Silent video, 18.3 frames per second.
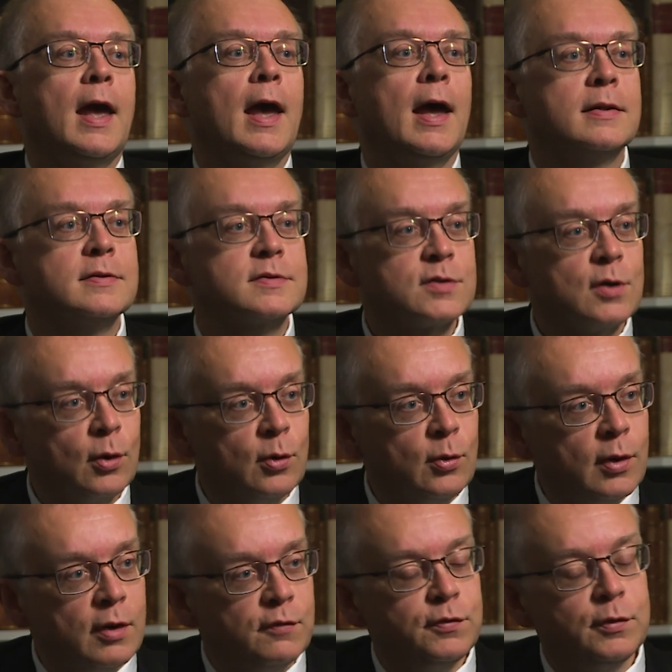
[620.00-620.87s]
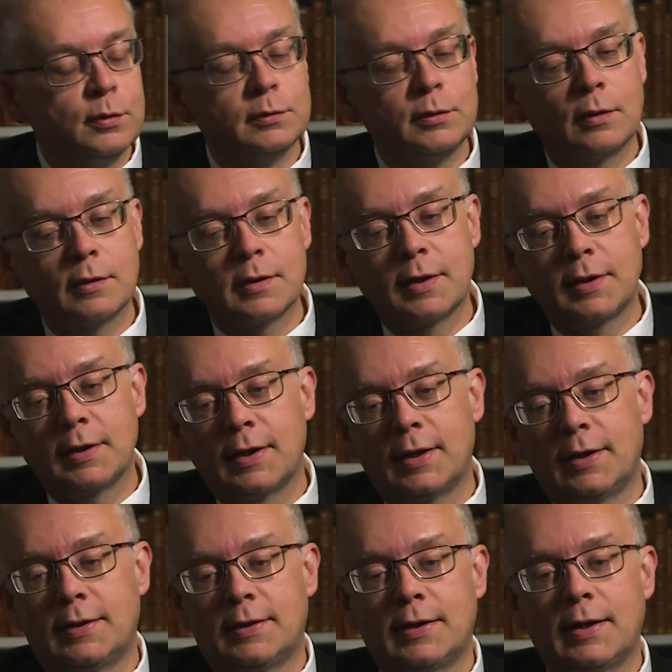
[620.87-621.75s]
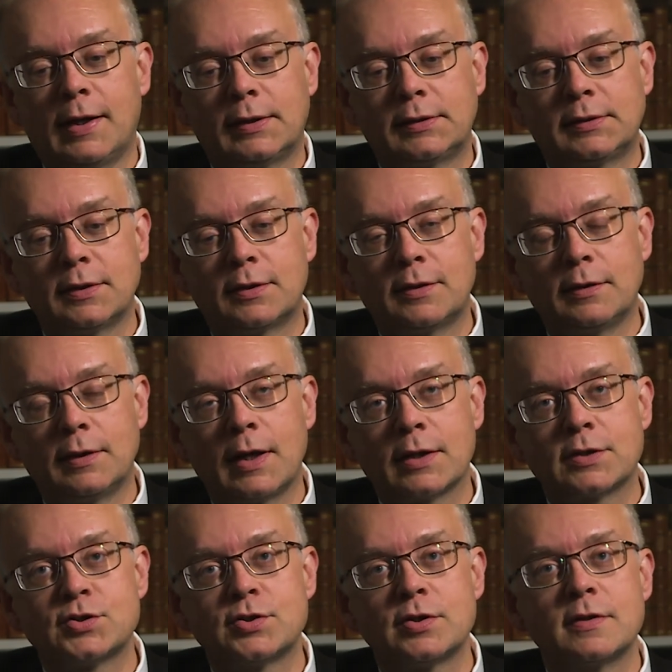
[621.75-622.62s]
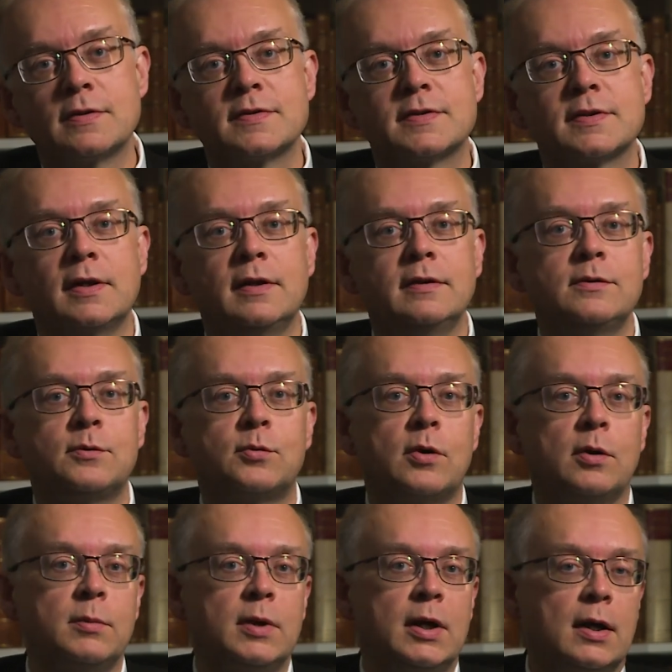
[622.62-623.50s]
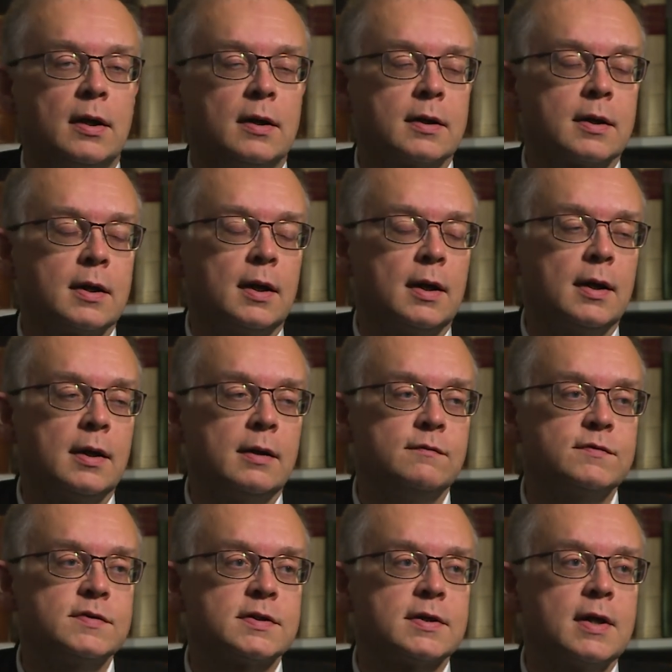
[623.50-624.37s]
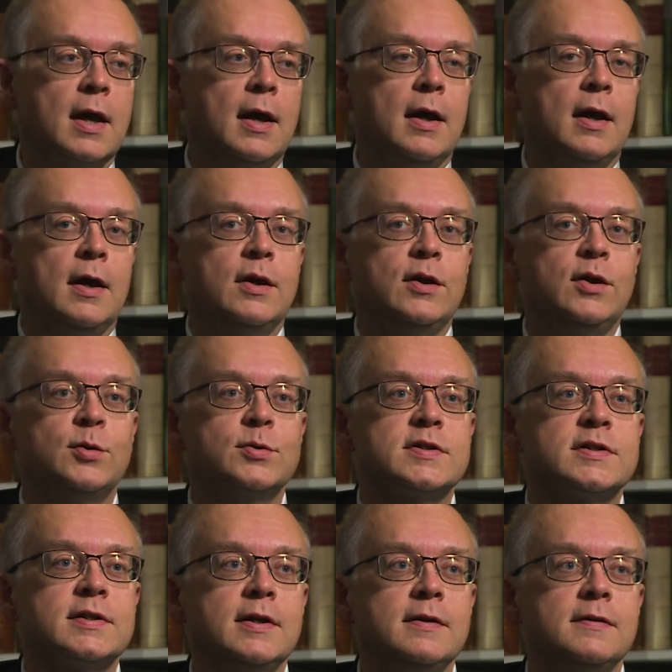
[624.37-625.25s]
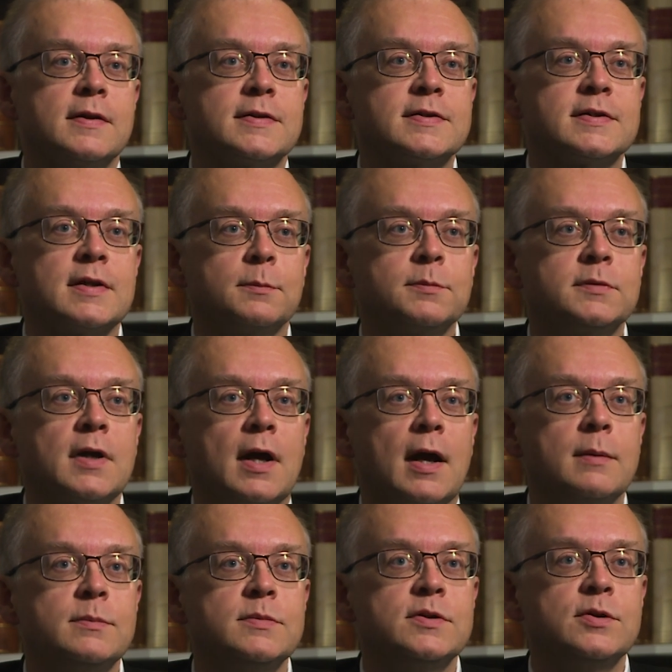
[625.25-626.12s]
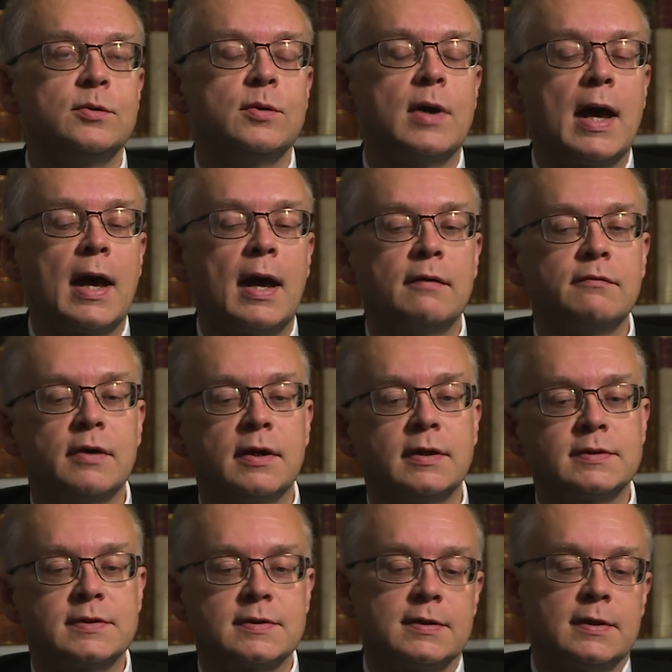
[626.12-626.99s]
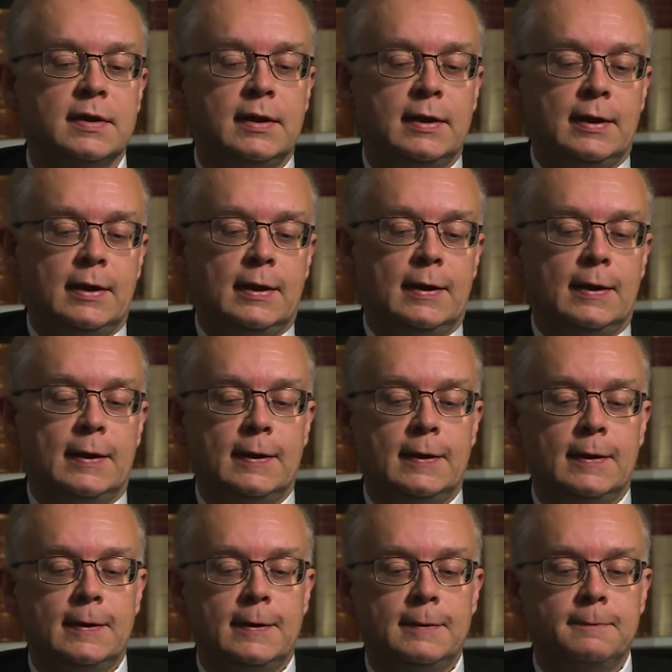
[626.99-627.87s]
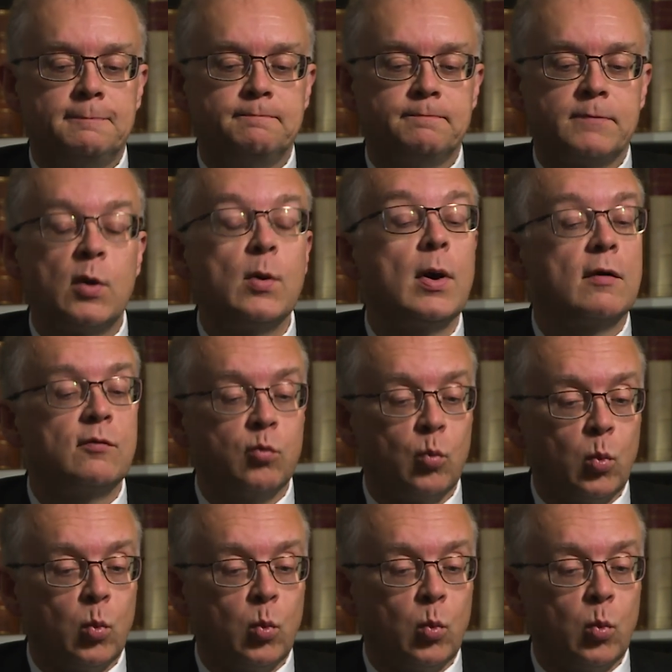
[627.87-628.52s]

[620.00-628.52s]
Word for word: And so, if you look uh, at the collections in the Roman archives, you see that sometimes you have it. Um, you have